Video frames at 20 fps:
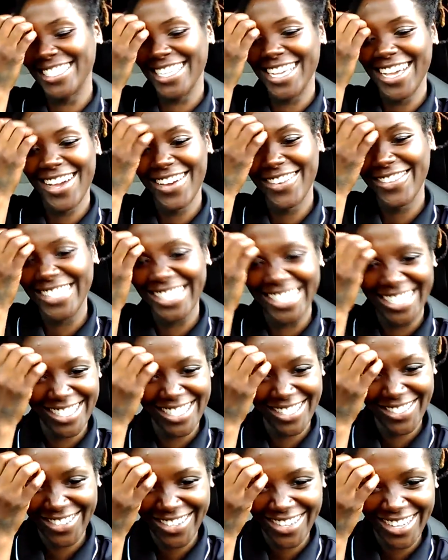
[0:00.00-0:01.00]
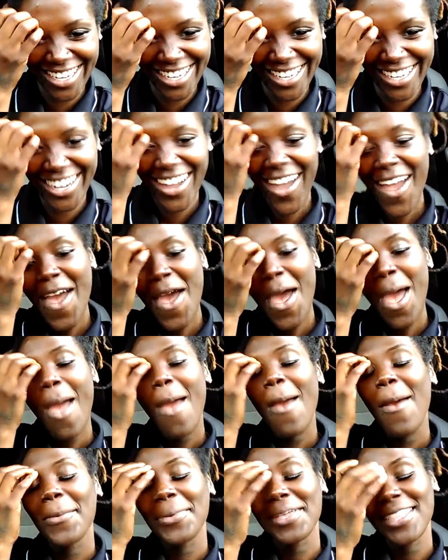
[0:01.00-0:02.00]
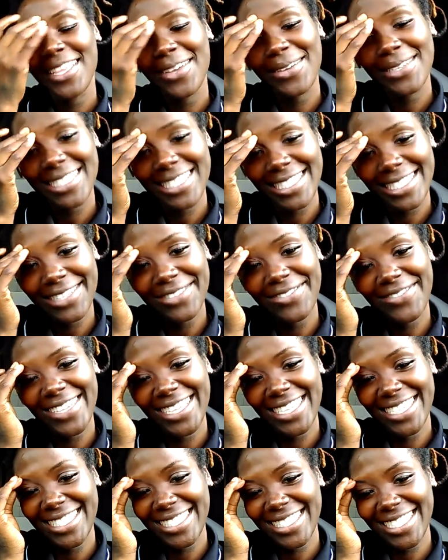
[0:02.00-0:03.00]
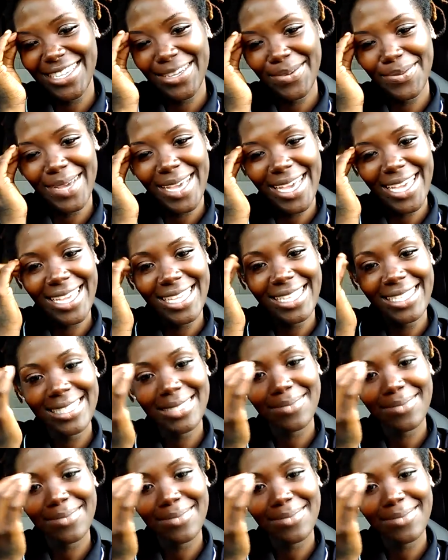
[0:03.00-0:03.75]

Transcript: I was, but that was just a fantasy of mine.